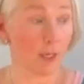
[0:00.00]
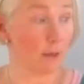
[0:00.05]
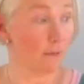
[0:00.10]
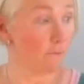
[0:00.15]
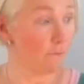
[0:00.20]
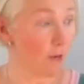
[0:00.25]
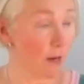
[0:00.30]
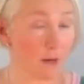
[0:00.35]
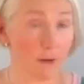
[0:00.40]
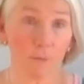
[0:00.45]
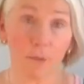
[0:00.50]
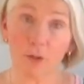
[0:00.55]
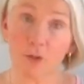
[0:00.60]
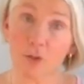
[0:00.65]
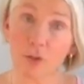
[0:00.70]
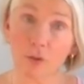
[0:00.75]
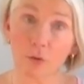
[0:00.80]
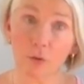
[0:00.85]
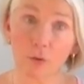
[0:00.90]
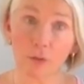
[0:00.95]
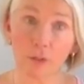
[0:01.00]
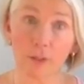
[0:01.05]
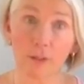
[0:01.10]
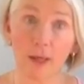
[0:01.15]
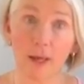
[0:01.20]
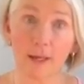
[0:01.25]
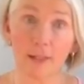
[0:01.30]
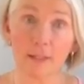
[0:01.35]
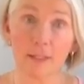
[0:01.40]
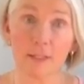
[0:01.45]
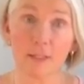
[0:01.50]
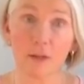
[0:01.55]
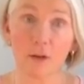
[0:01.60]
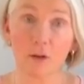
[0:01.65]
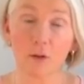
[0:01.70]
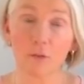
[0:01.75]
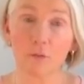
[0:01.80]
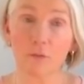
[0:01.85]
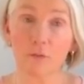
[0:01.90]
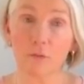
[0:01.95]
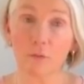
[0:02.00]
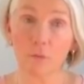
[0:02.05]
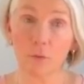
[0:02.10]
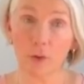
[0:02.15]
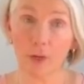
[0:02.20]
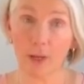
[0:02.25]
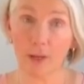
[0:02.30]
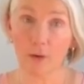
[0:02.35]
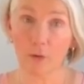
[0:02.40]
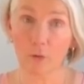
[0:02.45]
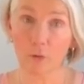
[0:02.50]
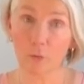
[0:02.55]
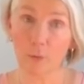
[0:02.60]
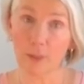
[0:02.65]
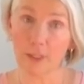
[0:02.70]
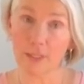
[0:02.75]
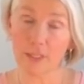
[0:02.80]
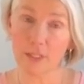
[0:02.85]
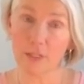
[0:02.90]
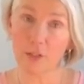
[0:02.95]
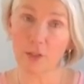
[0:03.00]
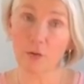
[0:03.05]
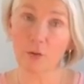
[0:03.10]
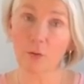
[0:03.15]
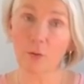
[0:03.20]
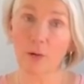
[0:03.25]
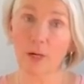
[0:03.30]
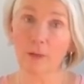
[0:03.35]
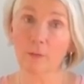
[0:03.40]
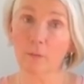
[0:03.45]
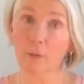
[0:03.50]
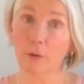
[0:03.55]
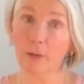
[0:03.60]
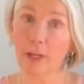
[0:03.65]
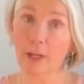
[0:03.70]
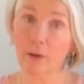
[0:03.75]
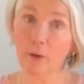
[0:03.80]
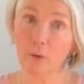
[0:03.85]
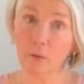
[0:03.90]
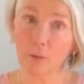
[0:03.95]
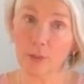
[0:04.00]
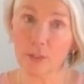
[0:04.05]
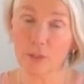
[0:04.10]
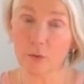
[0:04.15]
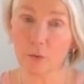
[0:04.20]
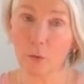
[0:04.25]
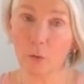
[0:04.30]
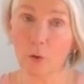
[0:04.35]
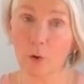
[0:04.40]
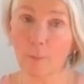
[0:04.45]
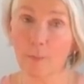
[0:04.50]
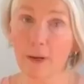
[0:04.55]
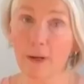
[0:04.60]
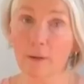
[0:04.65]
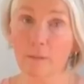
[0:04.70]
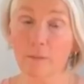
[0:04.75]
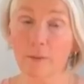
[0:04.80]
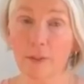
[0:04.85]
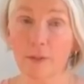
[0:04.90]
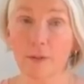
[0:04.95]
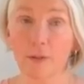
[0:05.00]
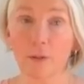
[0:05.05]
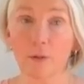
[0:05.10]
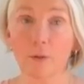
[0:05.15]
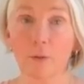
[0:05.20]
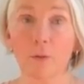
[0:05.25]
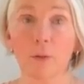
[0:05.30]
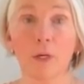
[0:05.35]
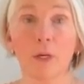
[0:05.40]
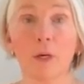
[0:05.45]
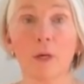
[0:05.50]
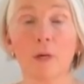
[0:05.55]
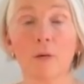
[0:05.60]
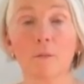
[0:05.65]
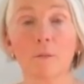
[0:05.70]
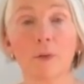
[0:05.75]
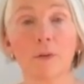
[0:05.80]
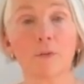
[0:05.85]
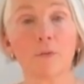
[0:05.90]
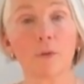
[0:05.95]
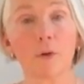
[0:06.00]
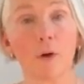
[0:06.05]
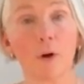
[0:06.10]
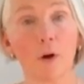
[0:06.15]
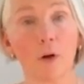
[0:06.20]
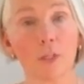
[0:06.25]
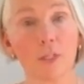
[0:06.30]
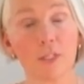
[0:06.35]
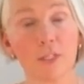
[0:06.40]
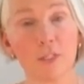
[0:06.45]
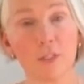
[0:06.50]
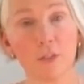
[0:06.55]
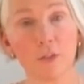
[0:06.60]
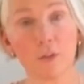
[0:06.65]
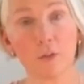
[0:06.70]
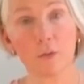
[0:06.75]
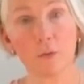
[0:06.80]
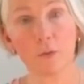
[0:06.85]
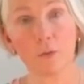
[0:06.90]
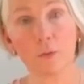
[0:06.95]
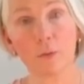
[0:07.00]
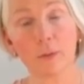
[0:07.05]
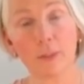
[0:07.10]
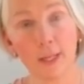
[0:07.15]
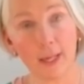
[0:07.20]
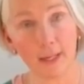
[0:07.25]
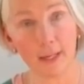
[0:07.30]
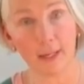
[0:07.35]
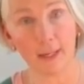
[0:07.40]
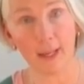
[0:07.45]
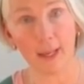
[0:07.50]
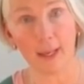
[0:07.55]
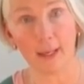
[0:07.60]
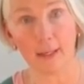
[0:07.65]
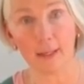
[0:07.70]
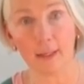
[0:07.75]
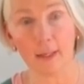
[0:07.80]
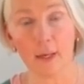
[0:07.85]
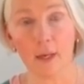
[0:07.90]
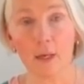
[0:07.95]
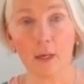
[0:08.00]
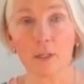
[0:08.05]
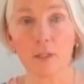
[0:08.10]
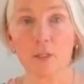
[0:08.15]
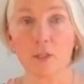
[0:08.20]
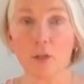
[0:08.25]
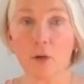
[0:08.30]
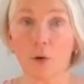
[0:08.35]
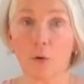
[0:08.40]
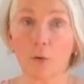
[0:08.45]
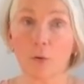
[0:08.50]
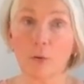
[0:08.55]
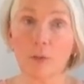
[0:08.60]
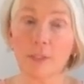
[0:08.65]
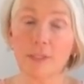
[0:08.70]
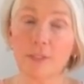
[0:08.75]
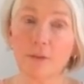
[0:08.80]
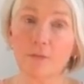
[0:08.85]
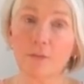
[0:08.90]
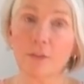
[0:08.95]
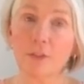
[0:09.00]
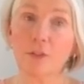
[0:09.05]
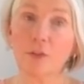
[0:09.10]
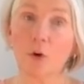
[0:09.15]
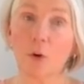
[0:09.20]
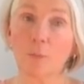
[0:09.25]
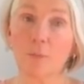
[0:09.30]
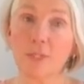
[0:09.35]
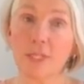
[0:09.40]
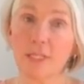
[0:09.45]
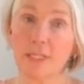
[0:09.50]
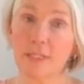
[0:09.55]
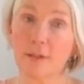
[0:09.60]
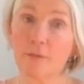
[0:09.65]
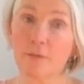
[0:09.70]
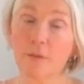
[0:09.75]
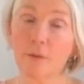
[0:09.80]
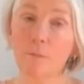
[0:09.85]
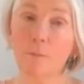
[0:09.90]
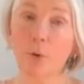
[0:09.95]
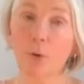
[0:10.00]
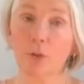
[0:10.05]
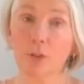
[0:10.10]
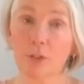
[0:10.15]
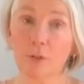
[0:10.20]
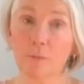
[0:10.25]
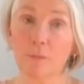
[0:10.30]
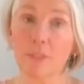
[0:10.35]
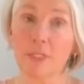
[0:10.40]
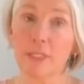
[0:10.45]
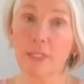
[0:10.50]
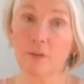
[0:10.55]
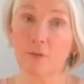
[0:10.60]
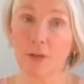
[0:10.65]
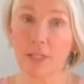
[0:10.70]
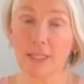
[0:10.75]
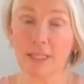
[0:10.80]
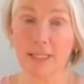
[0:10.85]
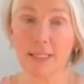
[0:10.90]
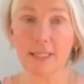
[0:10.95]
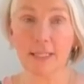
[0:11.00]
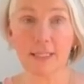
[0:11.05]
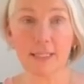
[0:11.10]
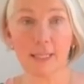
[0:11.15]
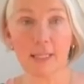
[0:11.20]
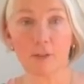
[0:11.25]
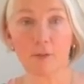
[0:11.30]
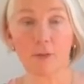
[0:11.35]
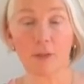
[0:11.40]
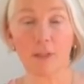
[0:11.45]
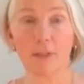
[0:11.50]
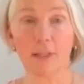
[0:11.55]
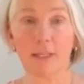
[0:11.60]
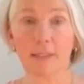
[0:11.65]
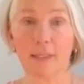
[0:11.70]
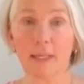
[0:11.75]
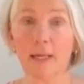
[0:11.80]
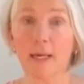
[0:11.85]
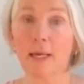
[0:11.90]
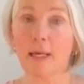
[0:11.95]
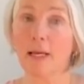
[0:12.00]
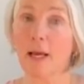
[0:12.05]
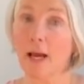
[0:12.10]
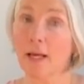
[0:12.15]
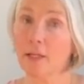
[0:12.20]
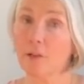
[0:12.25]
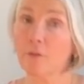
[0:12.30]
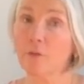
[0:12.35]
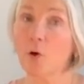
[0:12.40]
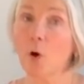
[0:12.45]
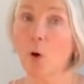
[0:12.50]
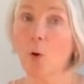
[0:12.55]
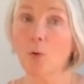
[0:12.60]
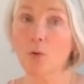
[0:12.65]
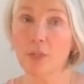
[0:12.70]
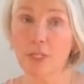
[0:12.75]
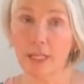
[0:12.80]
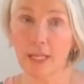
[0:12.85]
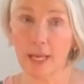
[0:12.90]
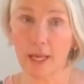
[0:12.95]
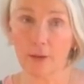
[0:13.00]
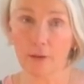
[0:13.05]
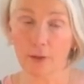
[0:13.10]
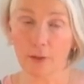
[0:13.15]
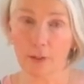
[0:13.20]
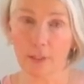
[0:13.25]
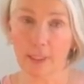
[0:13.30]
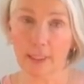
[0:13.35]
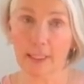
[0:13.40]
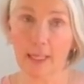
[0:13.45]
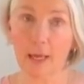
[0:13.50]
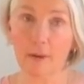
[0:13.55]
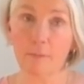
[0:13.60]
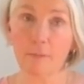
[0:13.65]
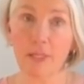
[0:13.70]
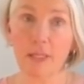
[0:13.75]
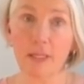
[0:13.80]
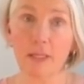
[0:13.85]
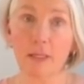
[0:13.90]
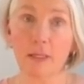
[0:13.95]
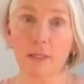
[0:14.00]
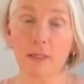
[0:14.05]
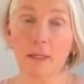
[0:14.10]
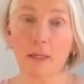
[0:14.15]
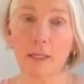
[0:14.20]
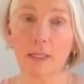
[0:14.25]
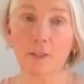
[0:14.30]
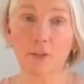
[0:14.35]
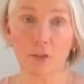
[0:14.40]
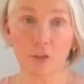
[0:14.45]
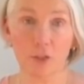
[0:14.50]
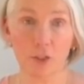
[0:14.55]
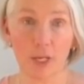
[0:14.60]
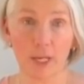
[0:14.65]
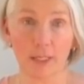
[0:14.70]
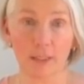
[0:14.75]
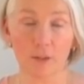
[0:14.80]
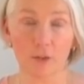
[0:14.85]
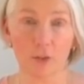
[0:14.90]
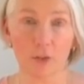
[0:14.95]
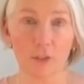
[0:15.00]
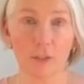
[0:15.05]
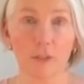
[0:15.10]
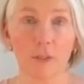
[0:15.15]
very much along the lines of what I always do and what I always talk about with you with regards to Layercake. So different tops and different bottoms and dresses, etc., that kind of go together, that can be interchanged.